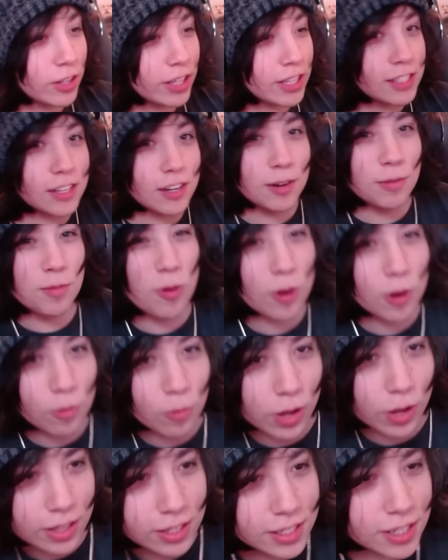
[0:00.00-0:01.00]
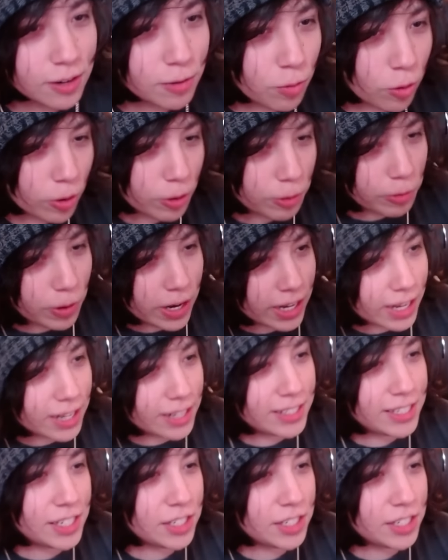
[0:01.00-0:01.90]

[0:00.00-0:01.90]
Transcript: so this is an important one. This is an important one I'm gonna